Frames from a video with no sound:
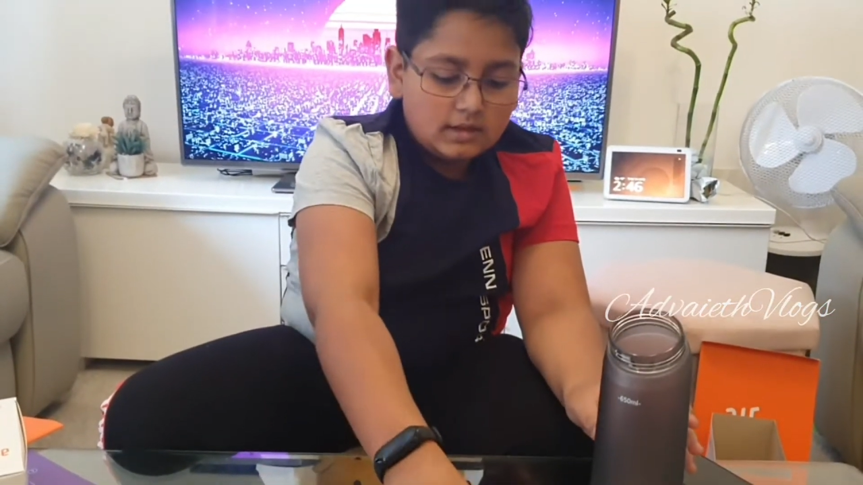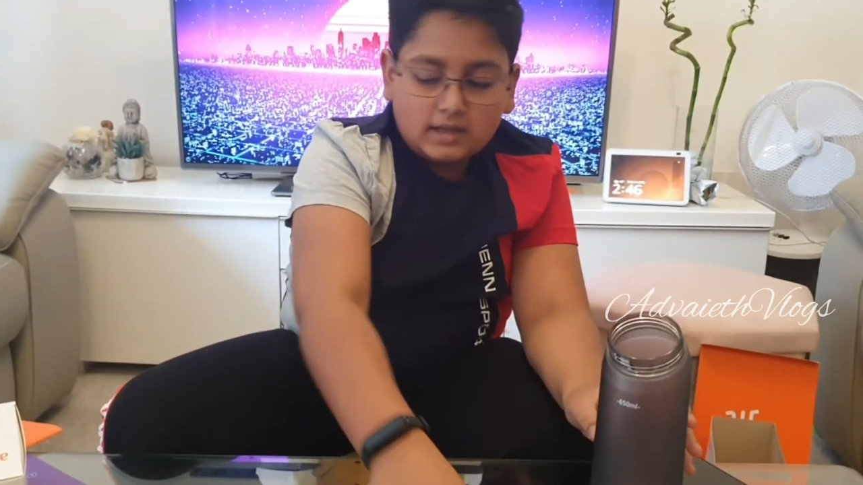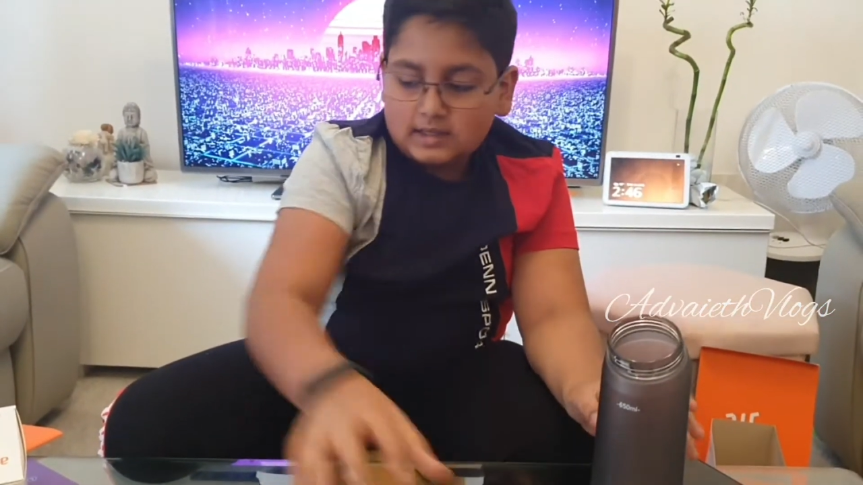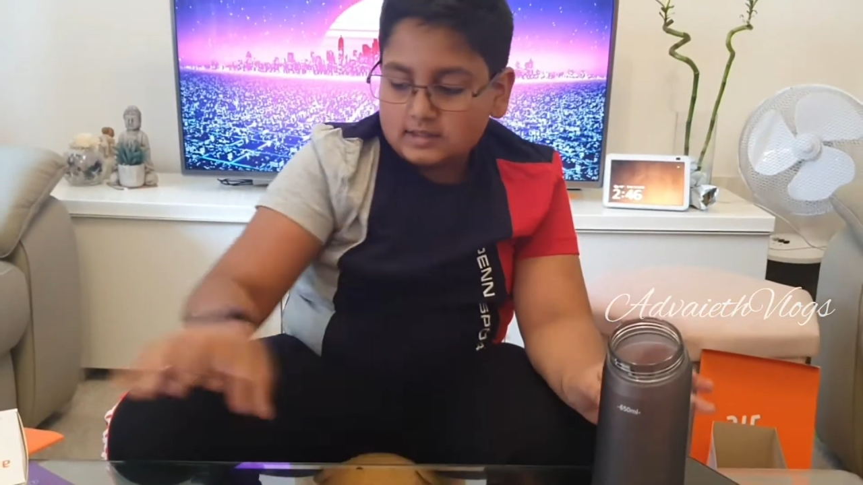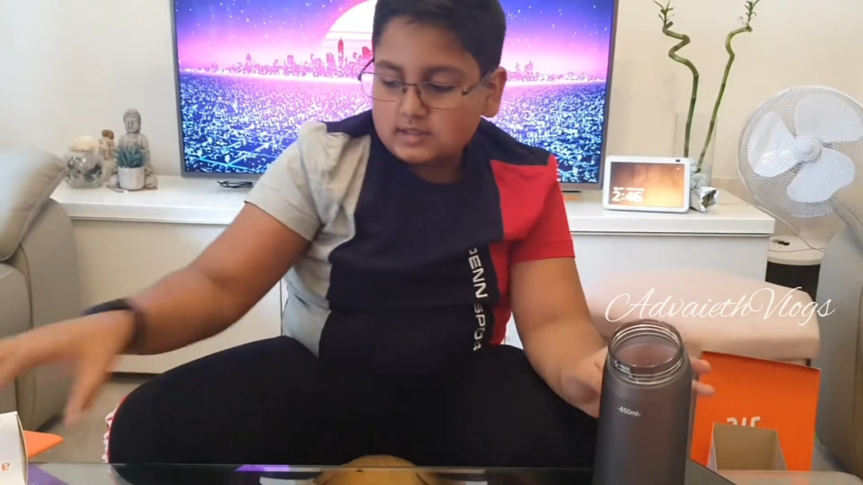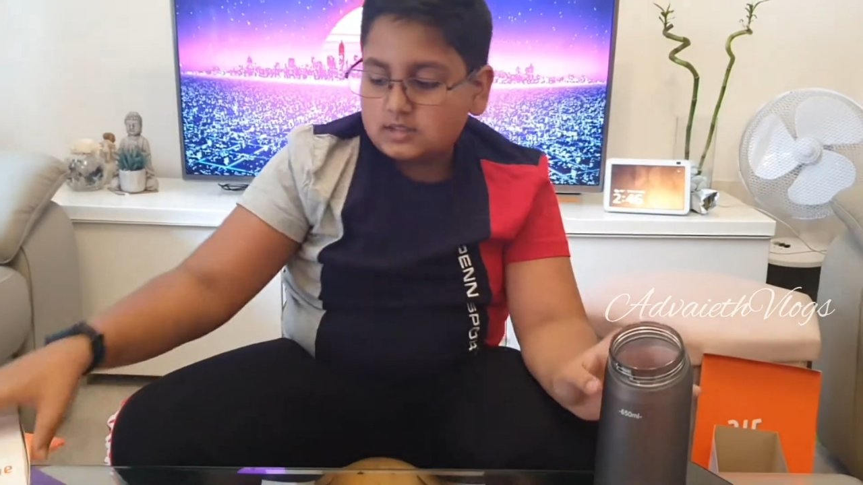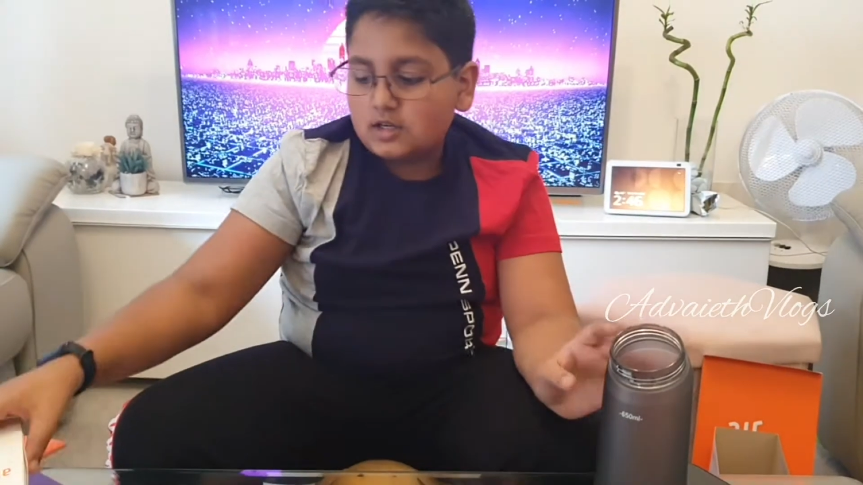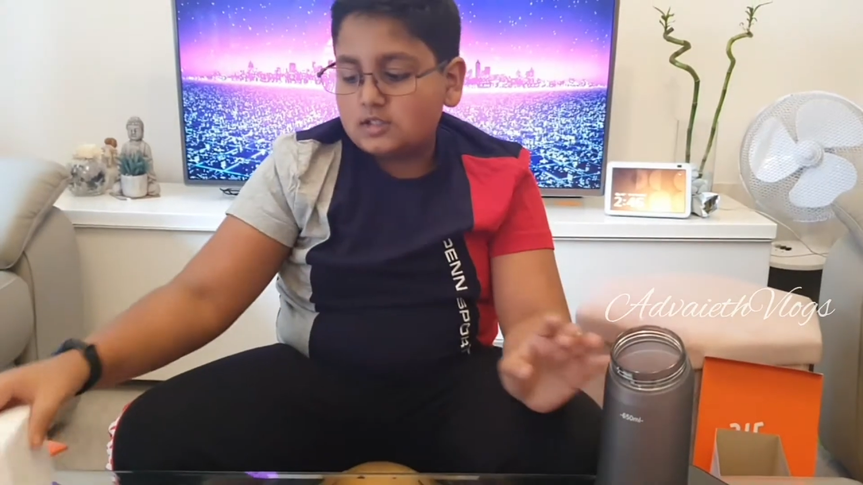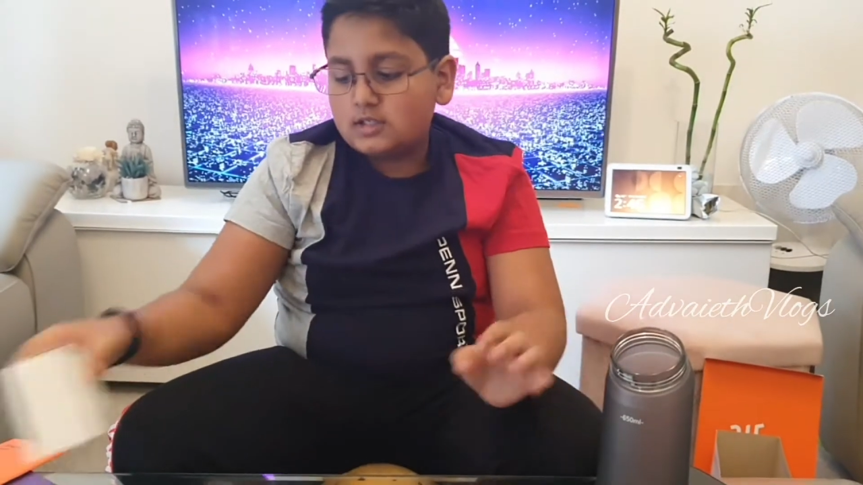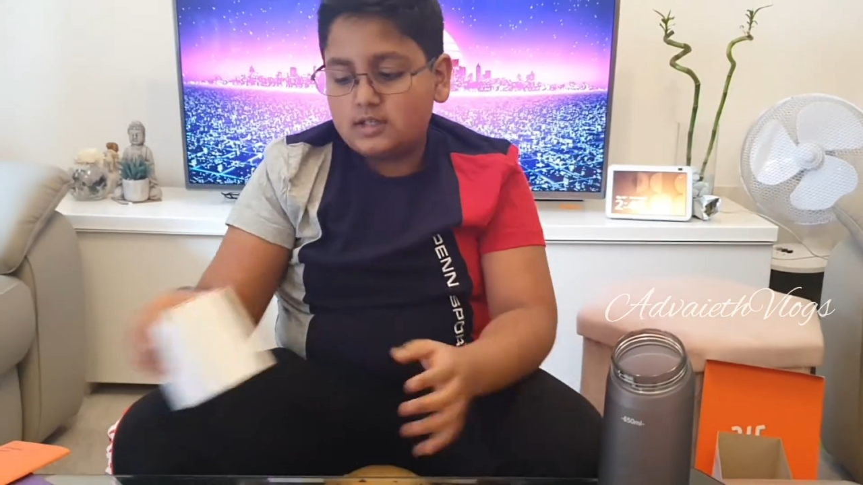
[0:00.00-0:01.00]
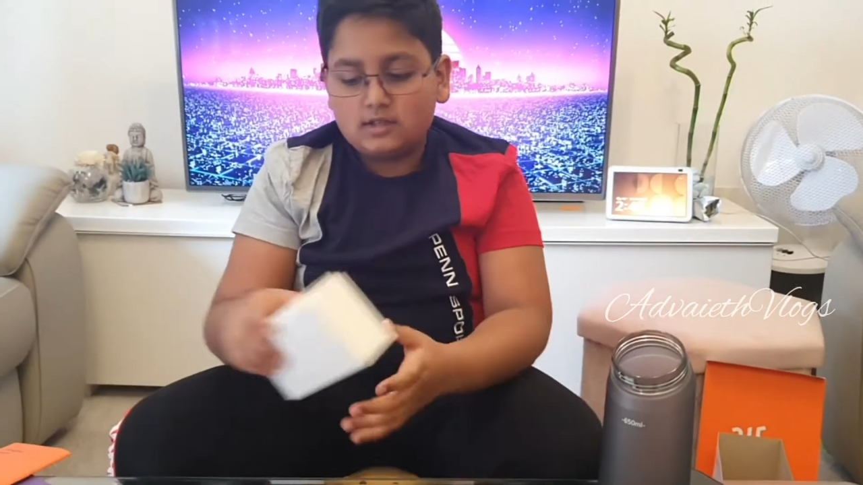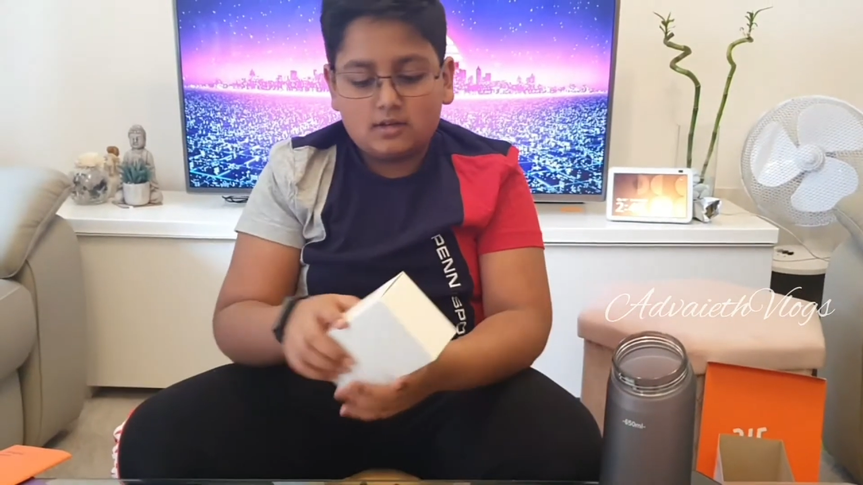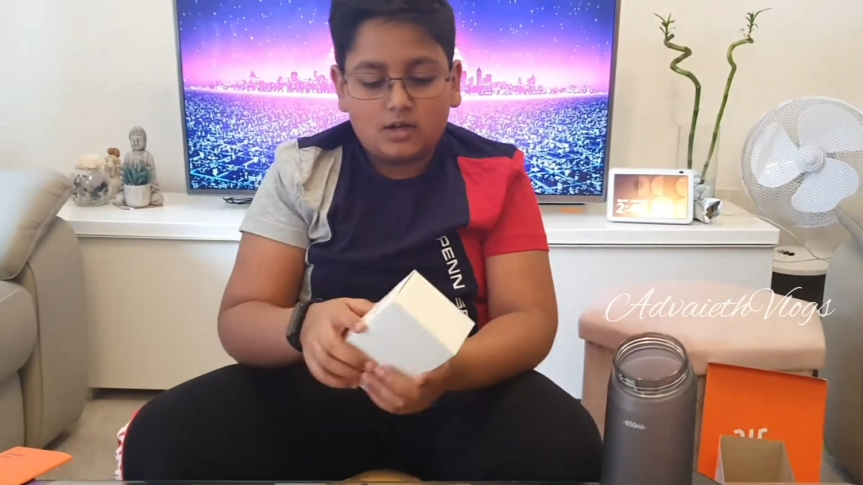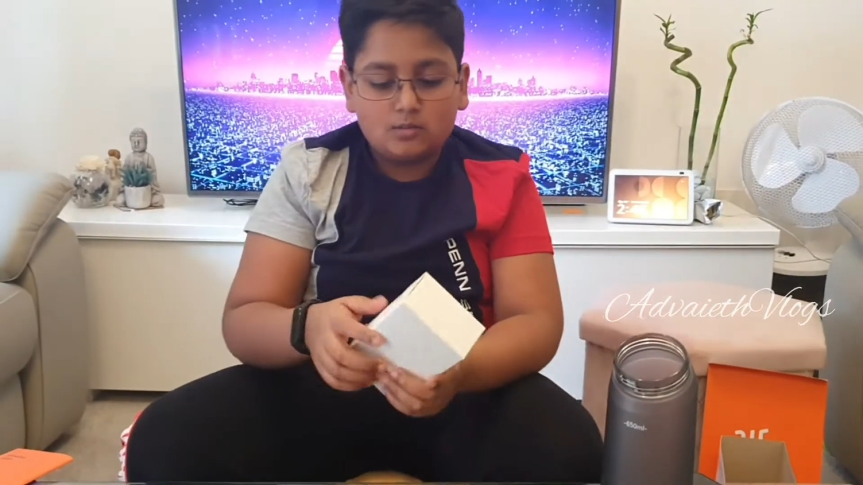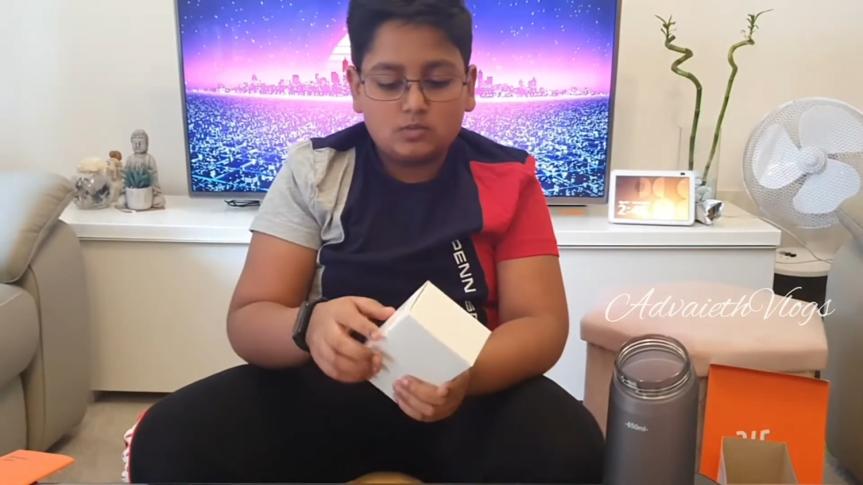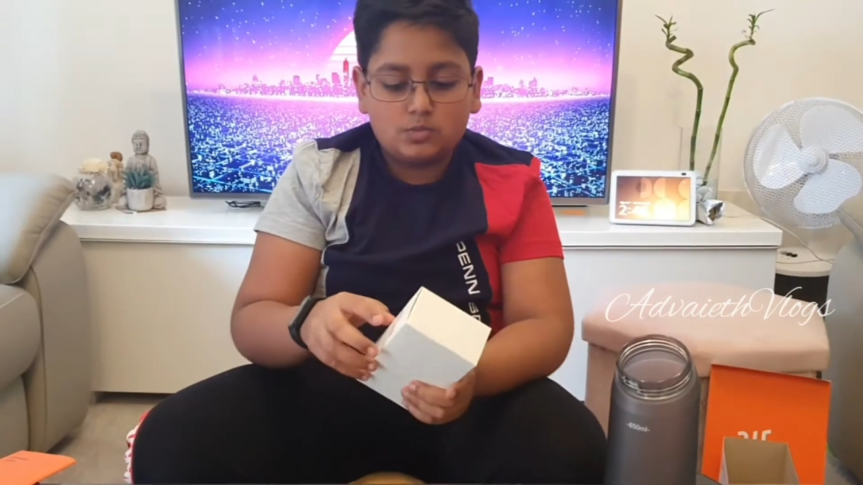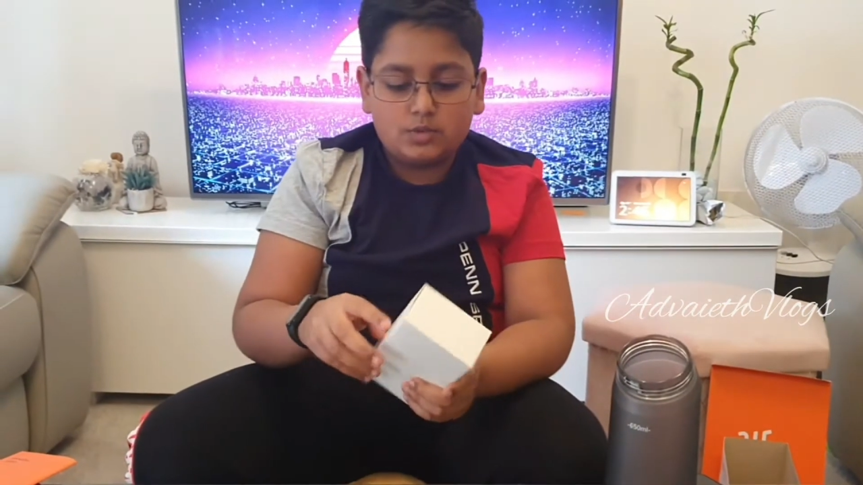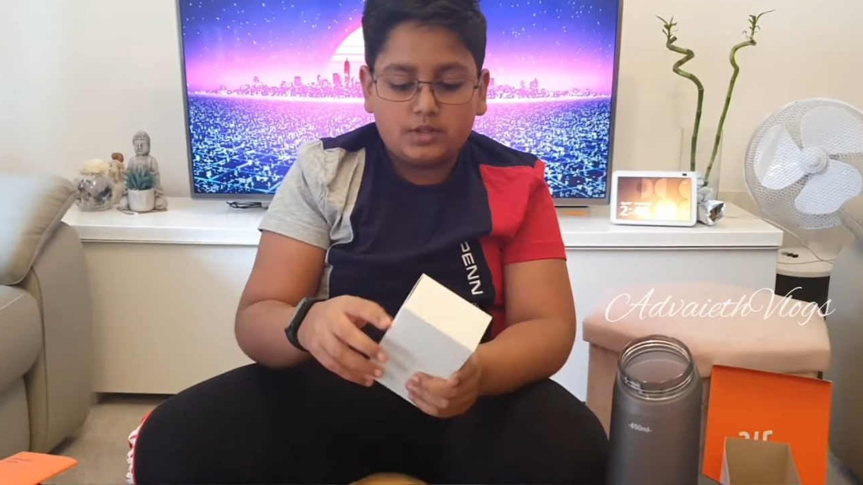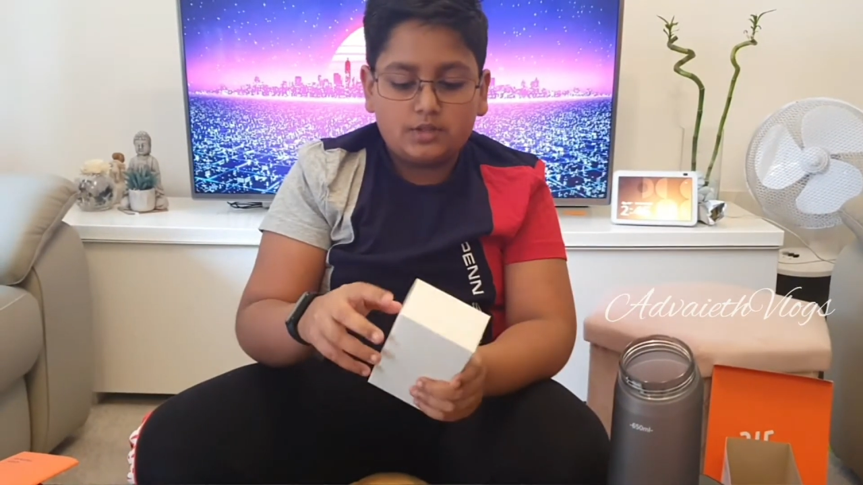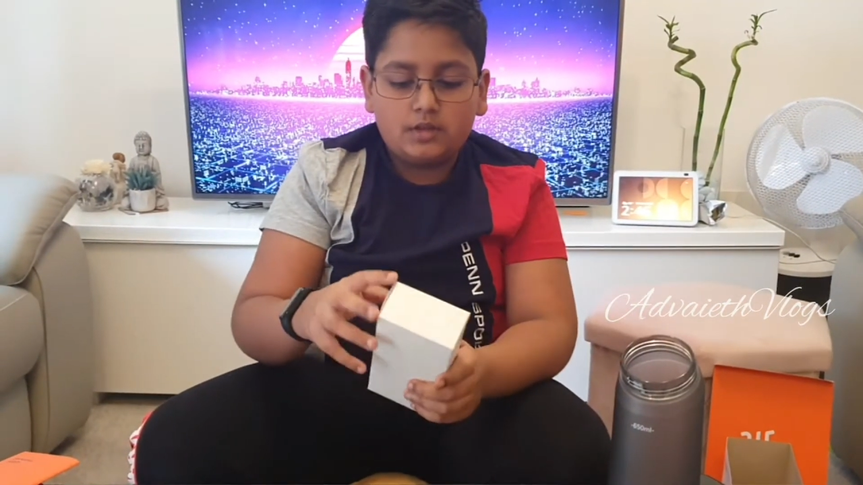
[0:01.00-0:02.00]
And this starter kit comes
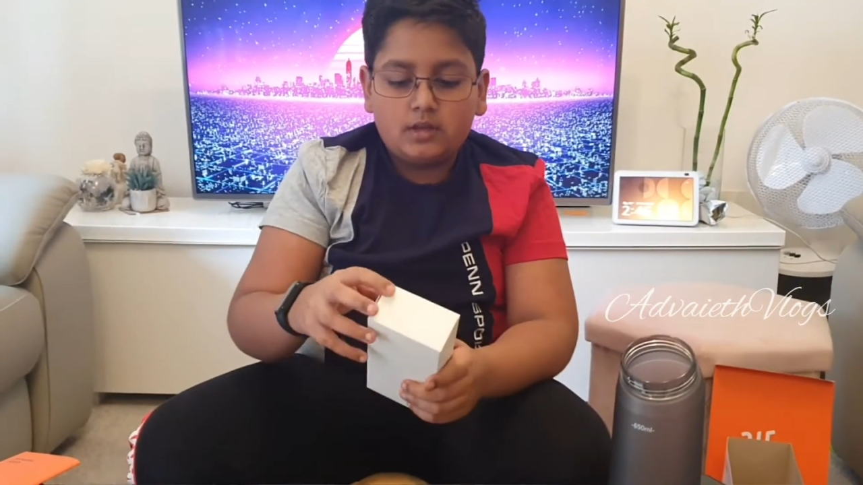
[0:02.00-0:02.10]
with